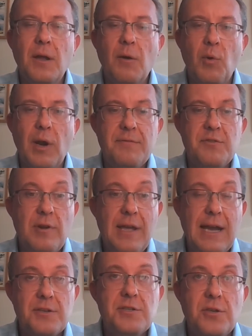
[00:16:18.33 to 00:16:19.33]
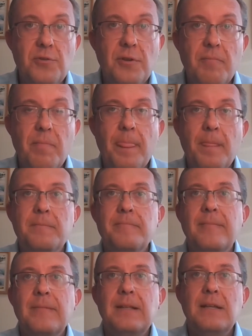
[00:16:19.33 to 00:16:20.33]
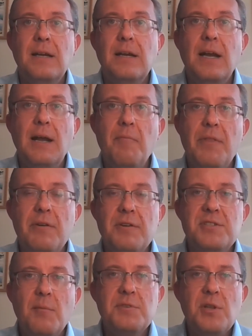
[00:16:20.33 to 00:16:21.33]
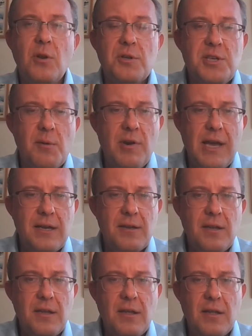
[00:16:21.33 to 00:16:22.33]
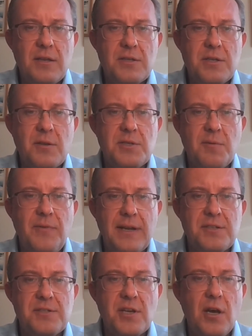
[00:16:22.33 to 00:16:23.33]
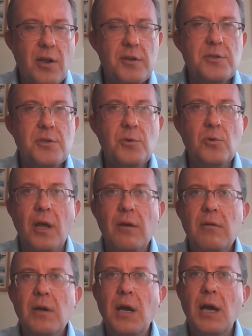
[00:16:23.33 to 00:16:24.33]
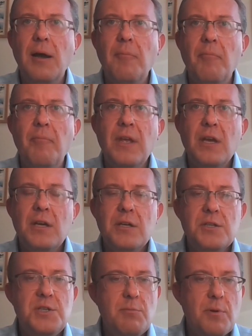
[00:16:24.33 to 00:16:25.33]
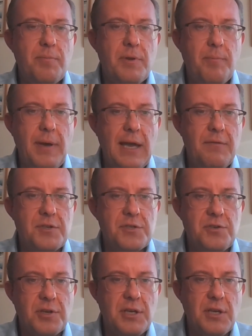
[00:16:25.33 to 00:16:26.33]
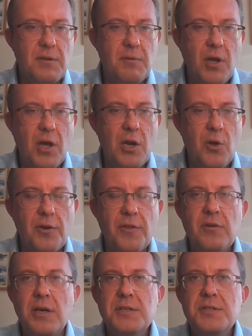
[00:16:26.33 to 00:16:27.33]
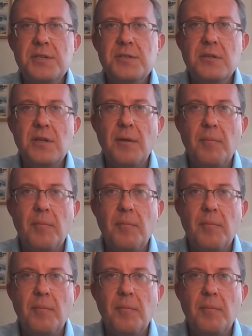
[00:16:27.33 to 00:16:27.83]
we'll have to react to them. There are some long-term factors that are harder to call, though. Consumer behaviour is tricky. Early on in the crisis,